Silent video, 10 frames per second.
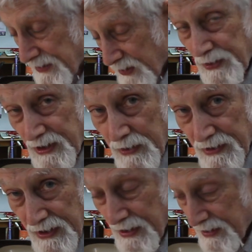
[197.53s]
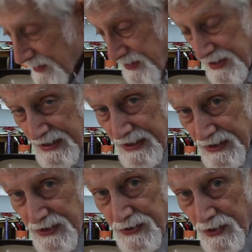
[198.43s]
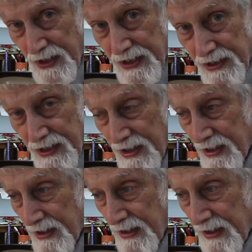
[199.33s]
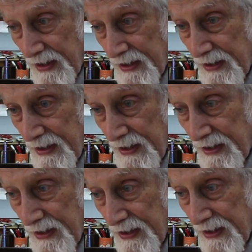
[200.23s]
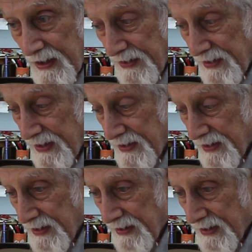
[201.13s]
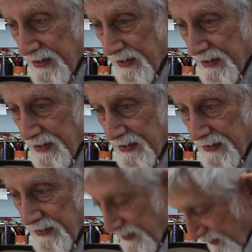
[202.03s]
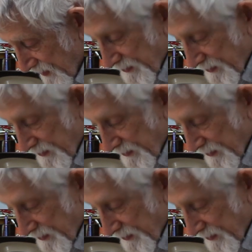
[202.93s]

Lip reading: Don't worry about that. Just let this dry, and then the